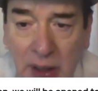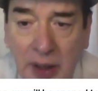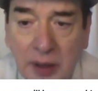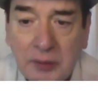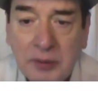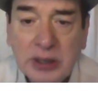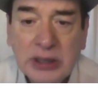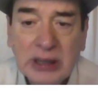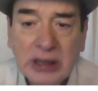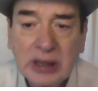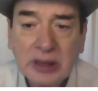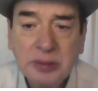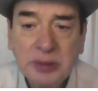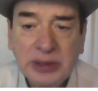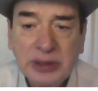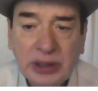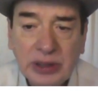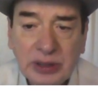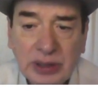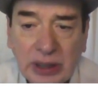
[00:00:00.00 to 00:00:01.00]
Vijayalakshmi
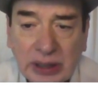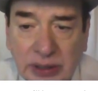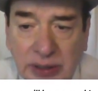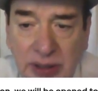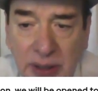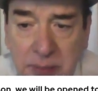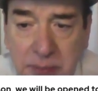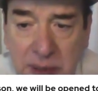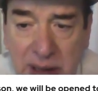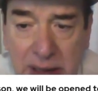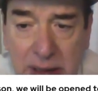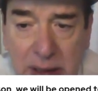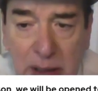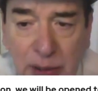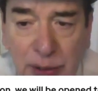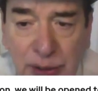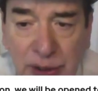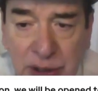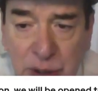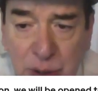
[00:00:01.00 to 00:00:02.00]
says, accepting the
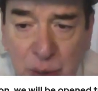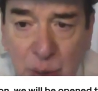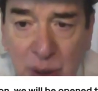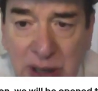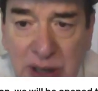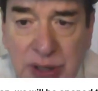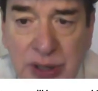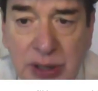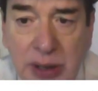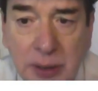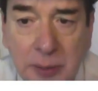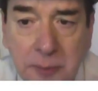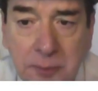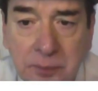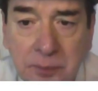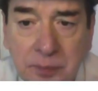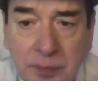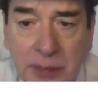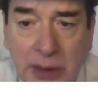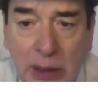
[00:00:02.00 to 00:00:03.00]
situation
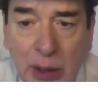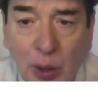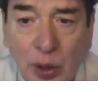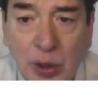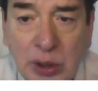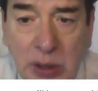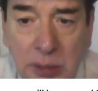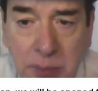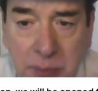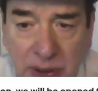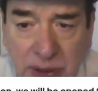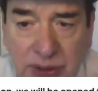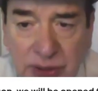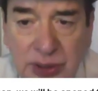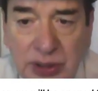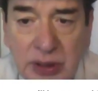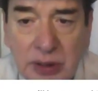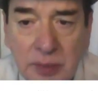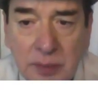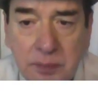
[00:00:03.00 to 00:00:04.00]
or a
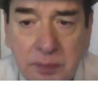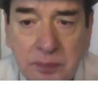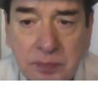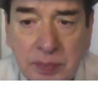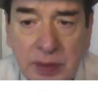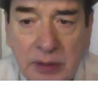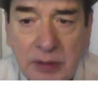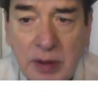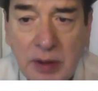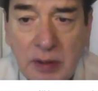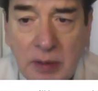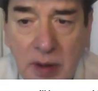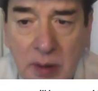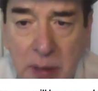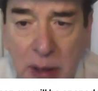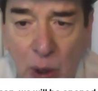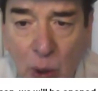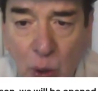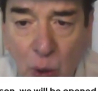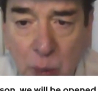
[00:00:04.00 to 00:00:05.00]
person, we will
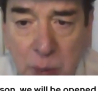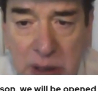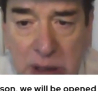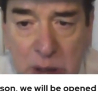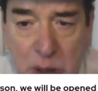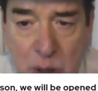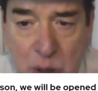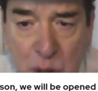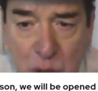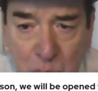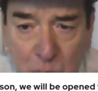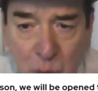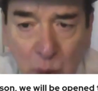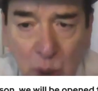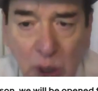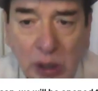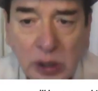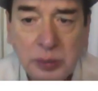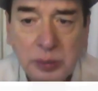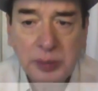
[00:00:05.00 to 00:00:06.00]
be open to new
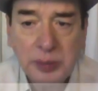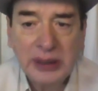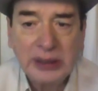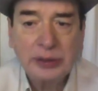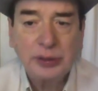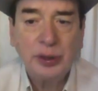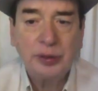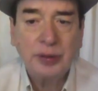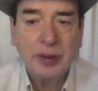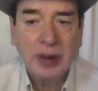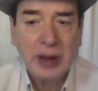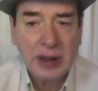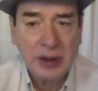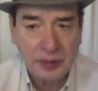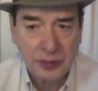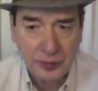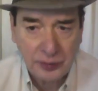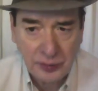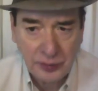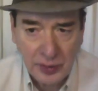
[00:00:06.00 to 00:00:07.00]
aspects of life.
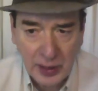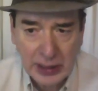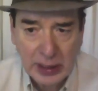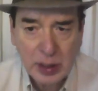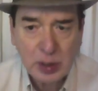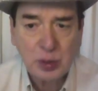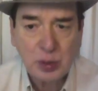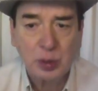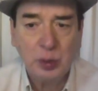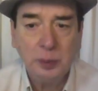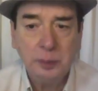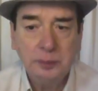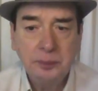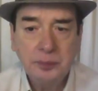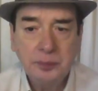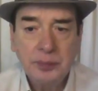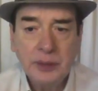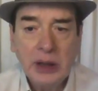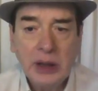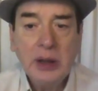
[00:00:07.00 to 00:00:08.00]
Very true.
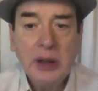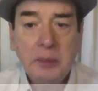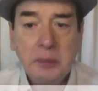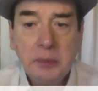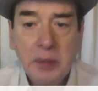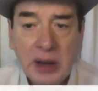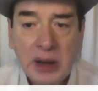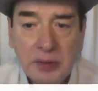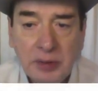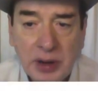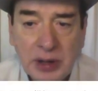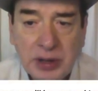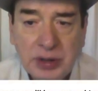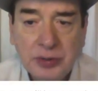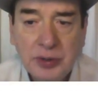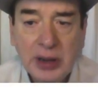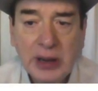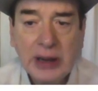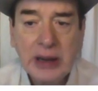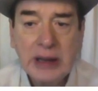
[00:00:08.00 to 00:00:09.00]
By which
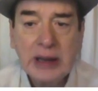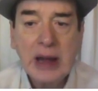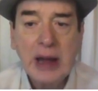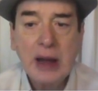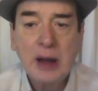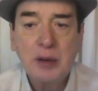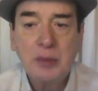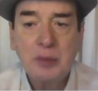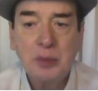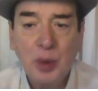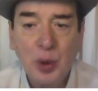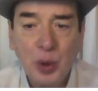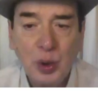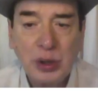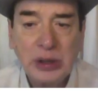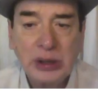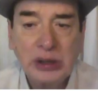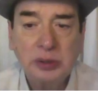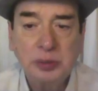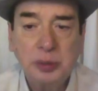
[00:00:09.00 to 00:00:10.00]
we can have more
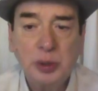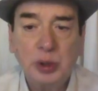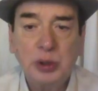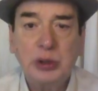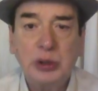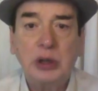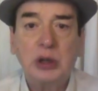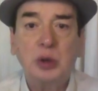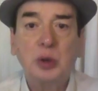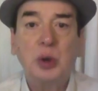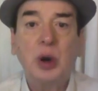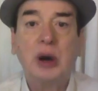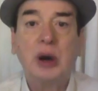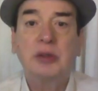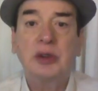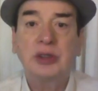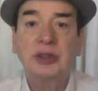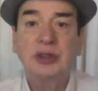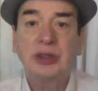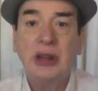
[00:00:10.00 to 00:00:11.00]
exposure to
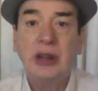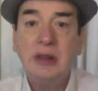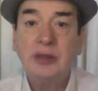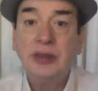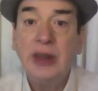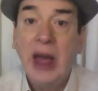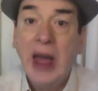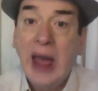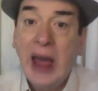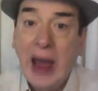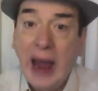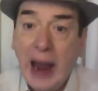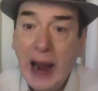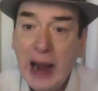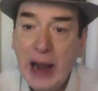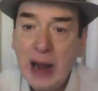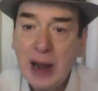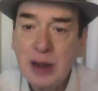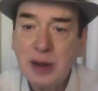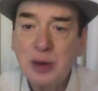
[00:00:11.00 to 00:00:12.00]
ourselves
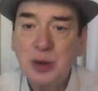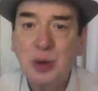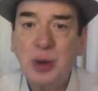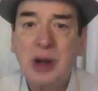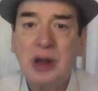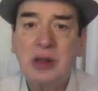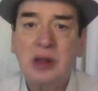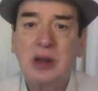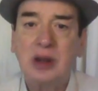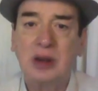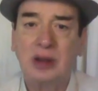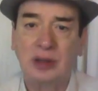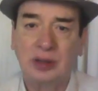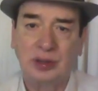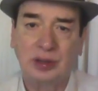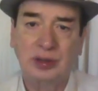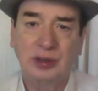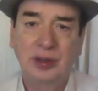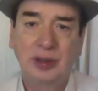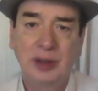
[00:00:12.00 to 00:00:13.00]
and to
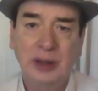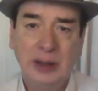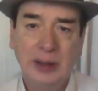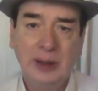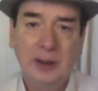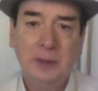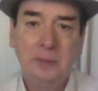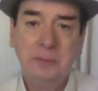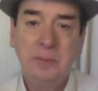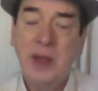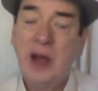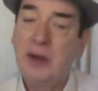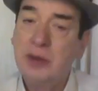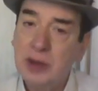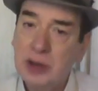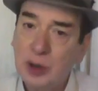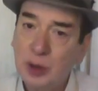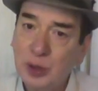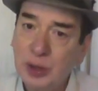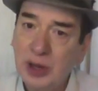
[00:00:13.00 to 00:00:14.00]
others. Our
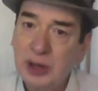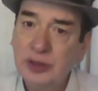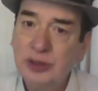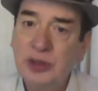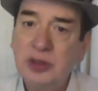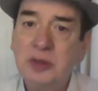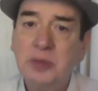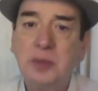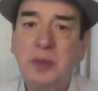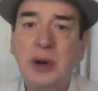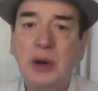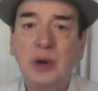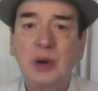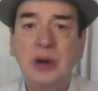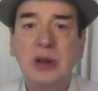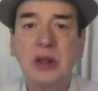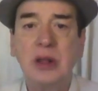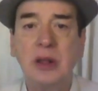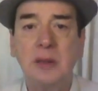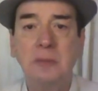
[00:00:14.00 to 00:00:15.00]
horizons
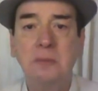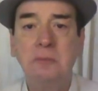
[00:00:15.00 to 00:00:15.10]
broaden.